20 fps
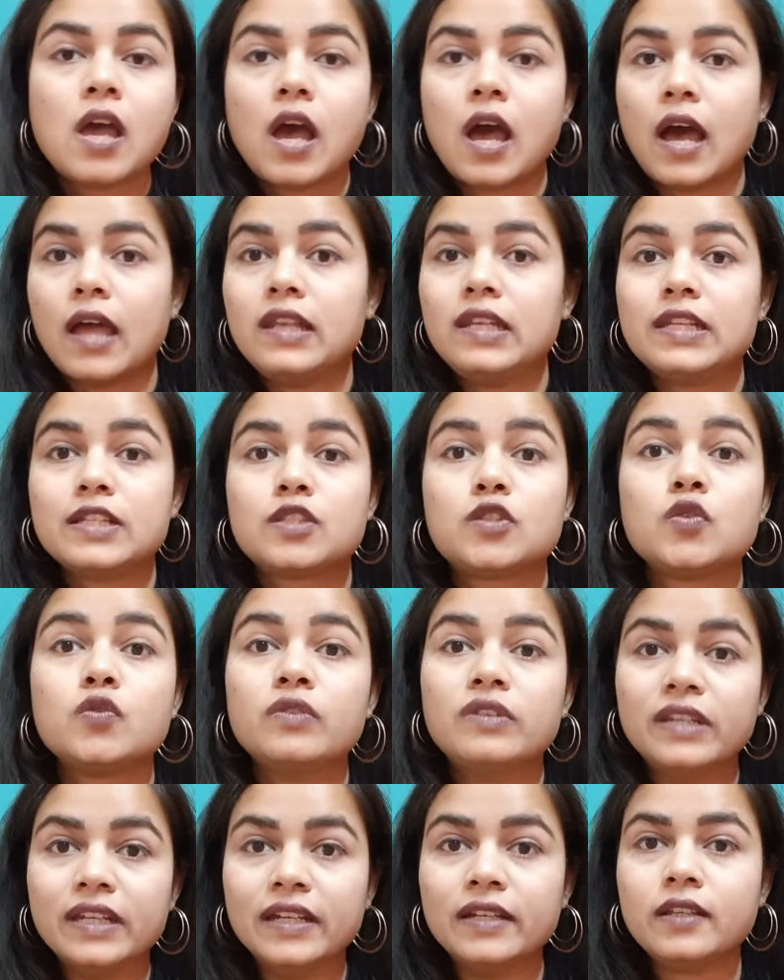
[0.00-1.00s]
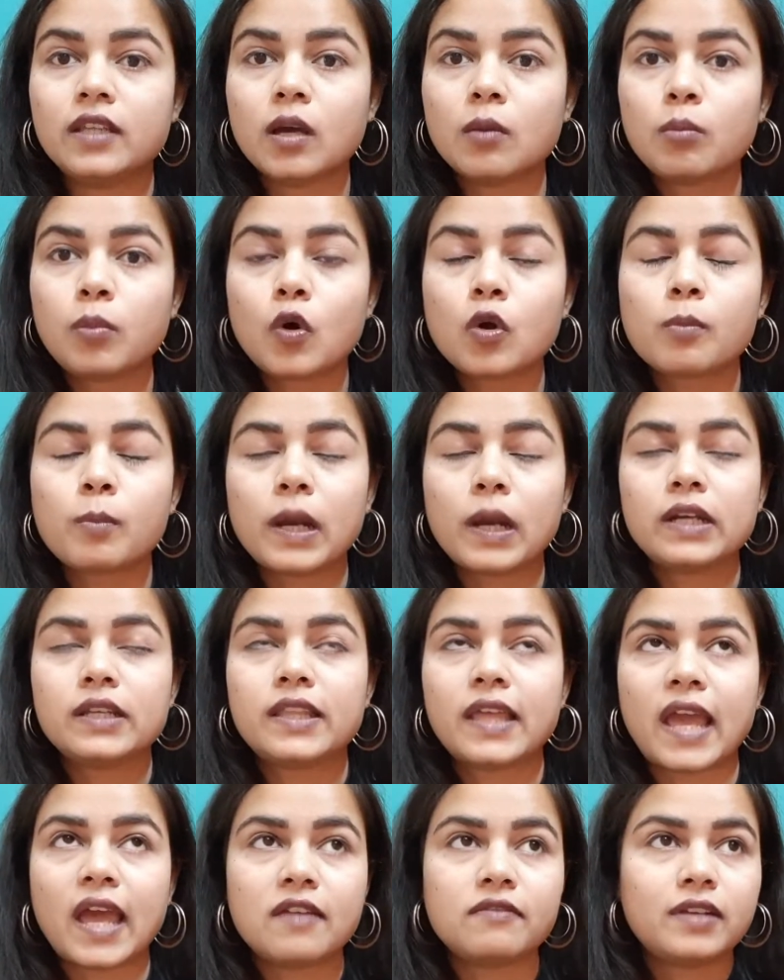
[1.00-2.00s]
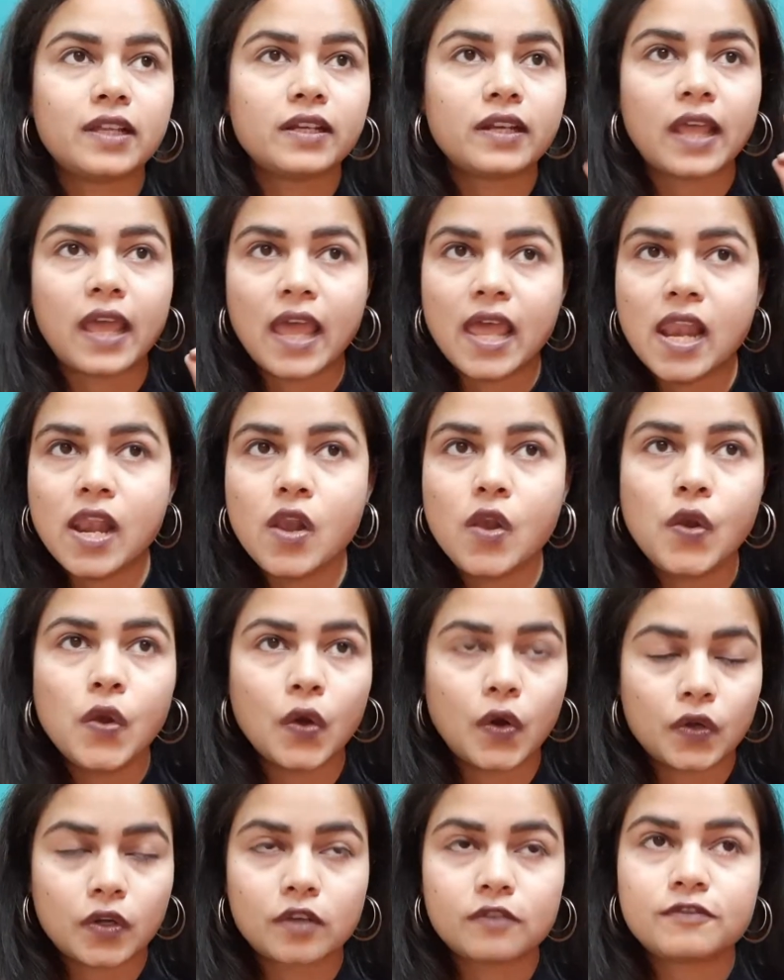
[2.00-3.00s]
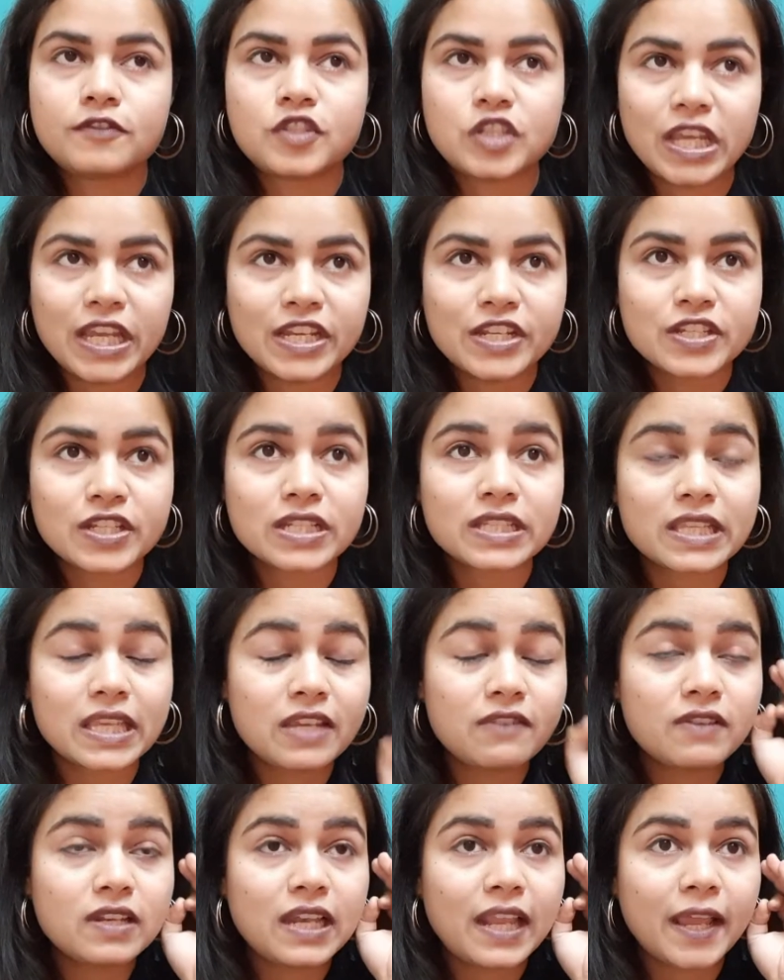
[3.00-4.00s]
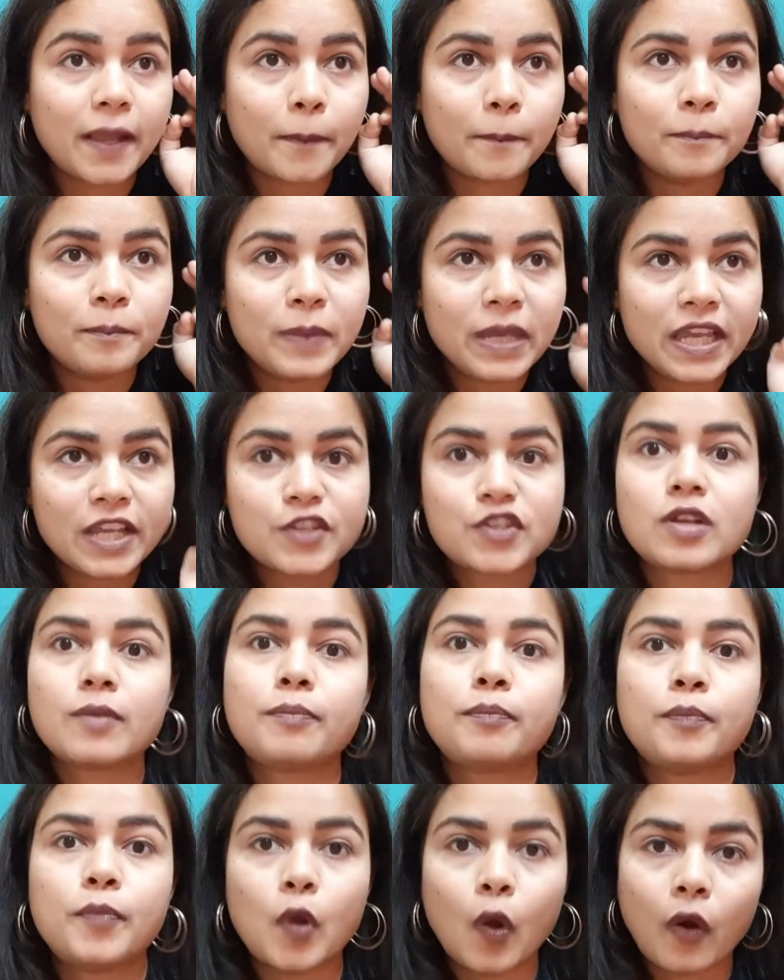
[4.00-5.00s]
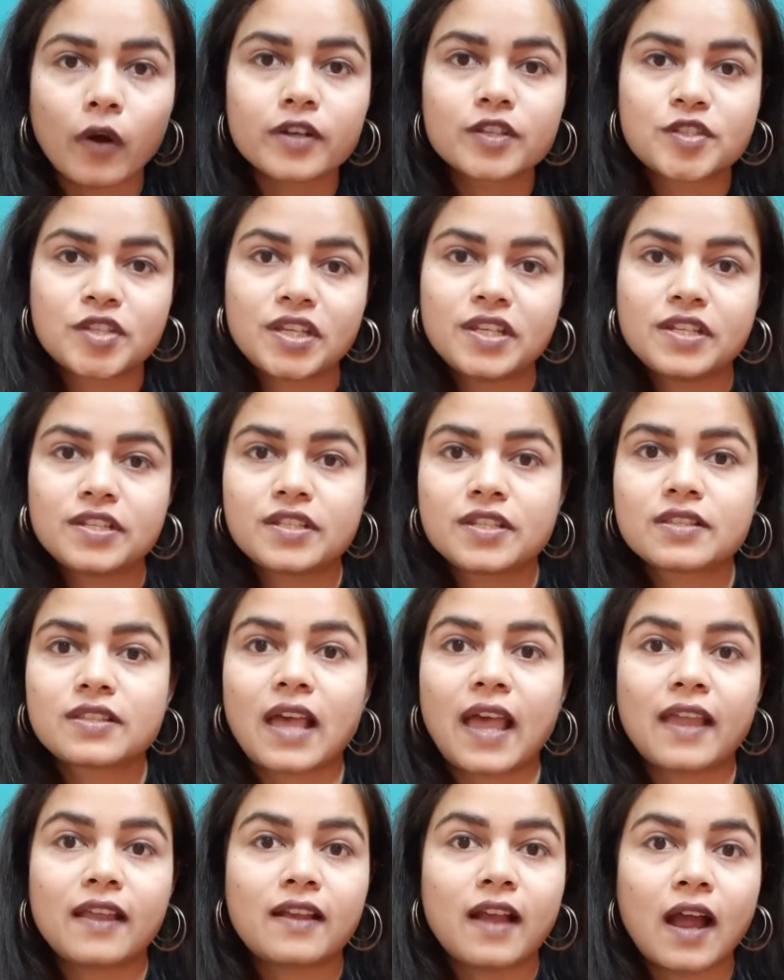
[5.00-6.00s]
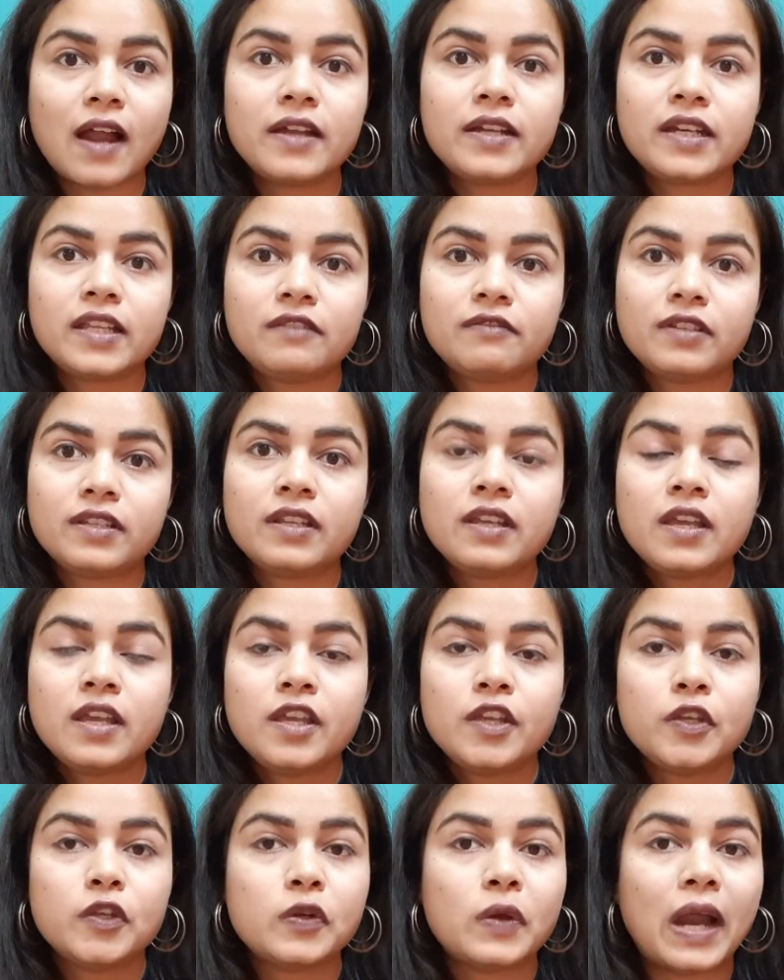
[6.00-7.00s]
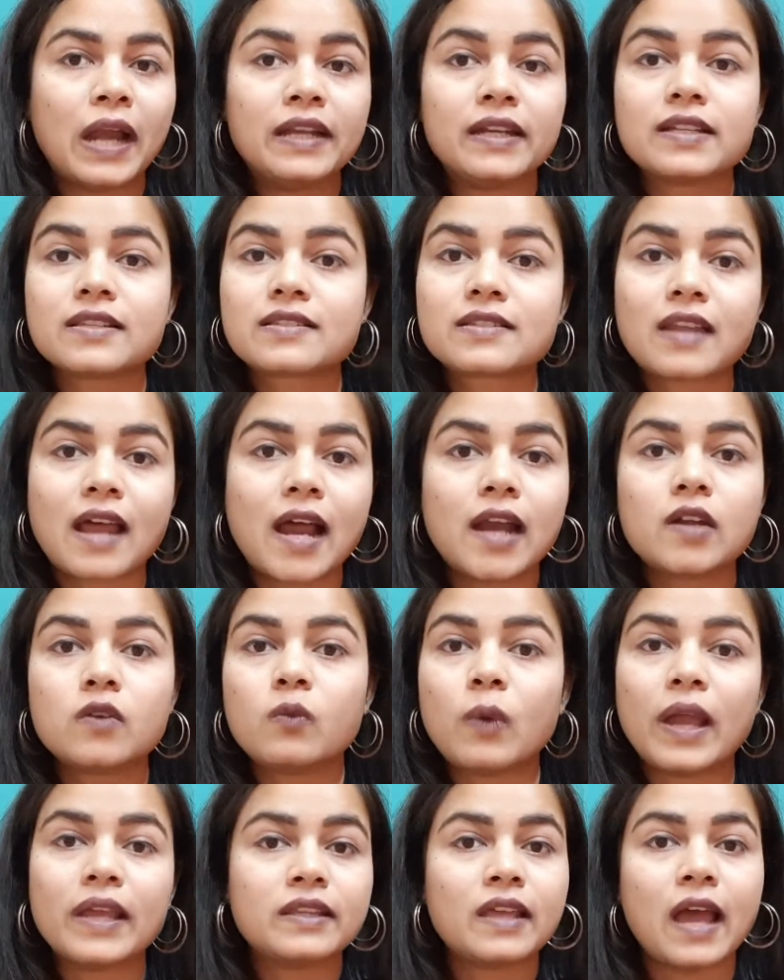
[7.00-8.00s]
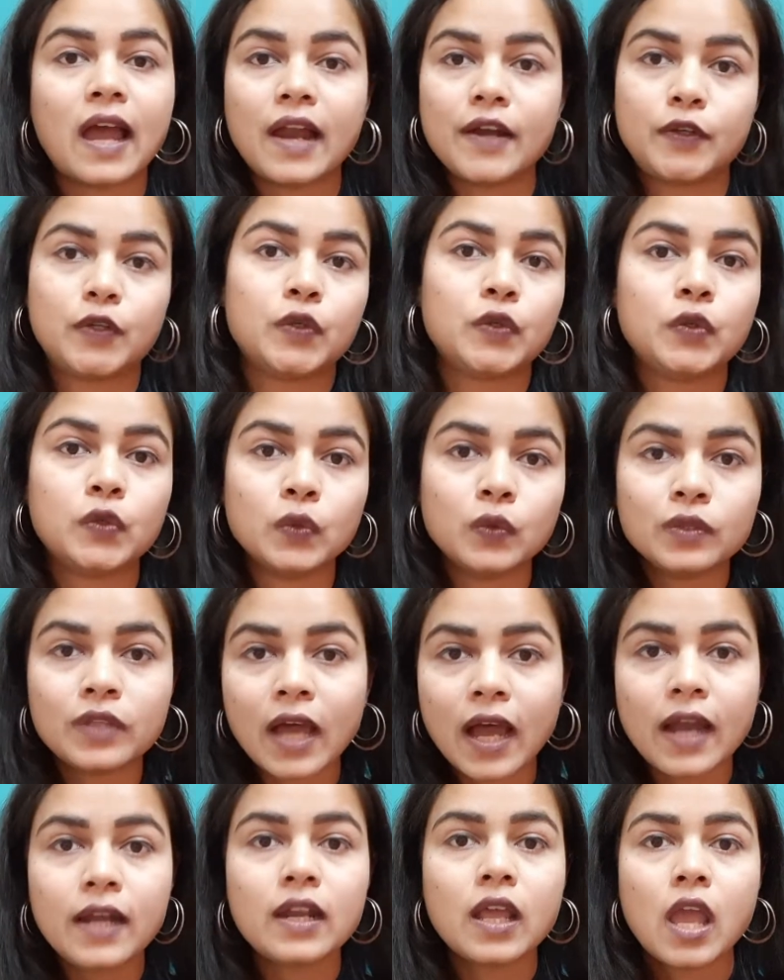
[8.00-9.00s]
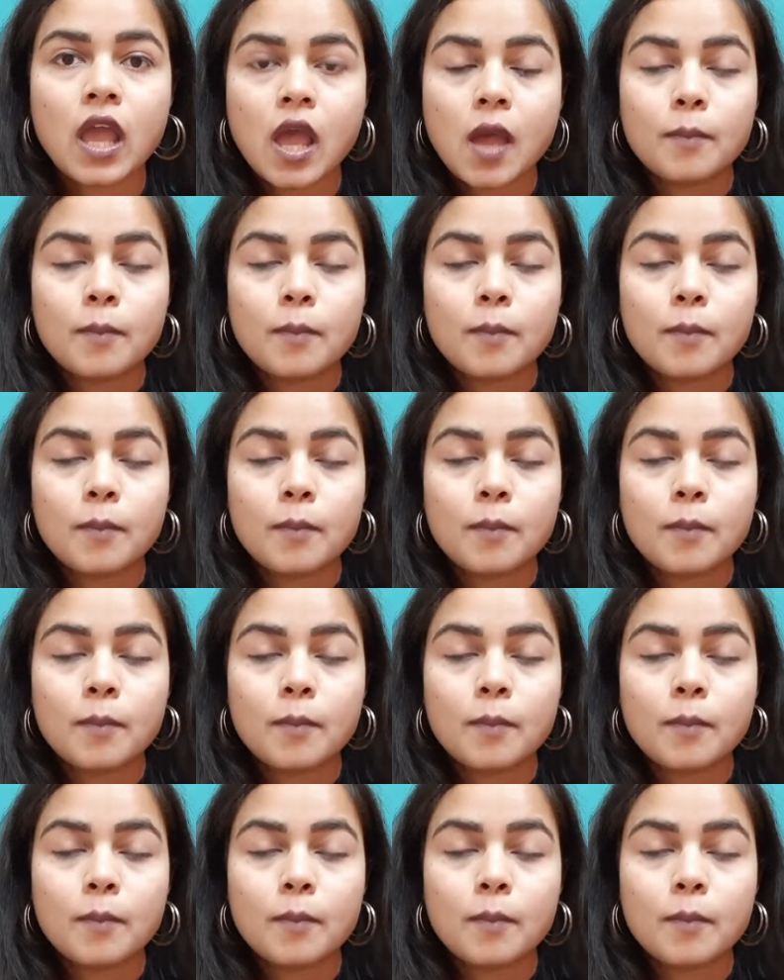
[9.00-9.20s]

unless you read the book, but they have done hell lot of changes, even like major plot changes. I can't even understand why they had to do that.